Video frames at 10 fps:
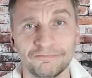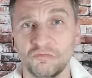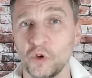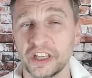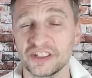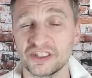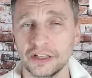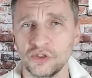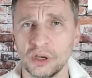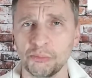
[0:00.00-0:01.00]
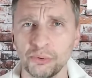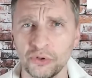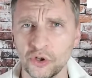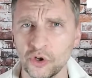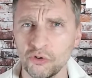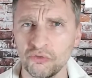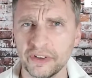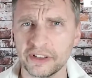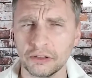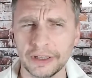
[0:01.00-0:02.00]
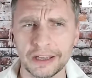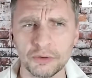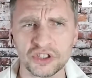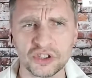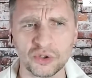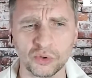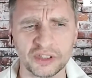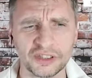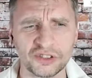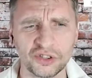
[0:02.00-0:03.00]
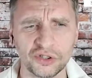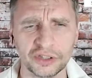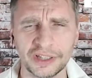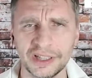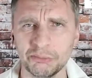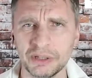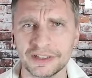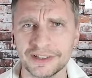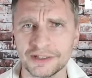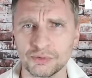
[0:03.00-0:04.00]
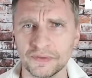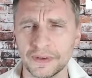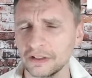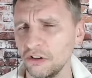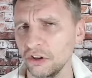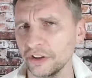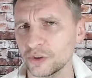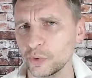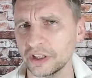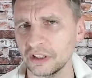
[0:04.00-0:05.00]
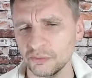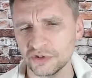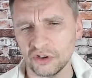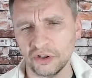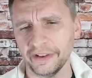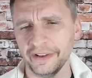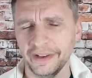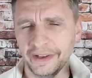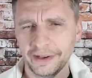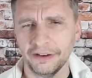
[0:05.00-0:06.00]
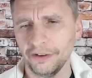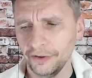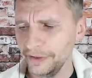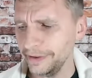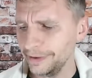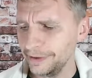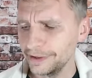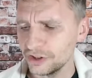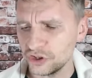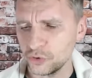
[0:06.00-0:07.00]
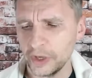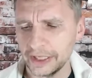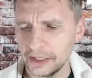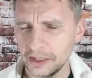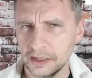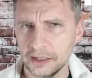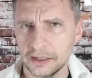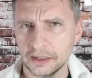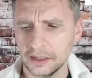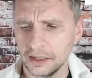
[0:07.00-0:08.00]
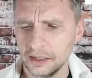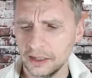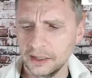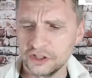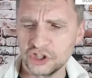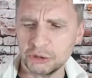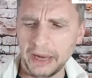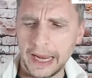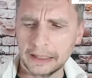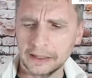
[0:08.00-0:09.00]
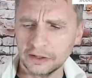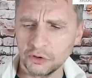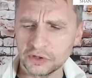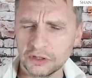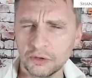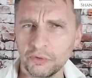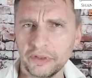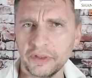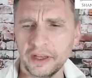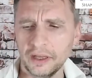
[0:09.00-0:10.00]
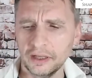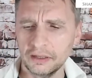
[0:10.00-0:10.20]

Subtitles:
we can set you up with your very own language school. It's a turnkey business. We've got all the curriculums, all the schwinky shebang that goes along with a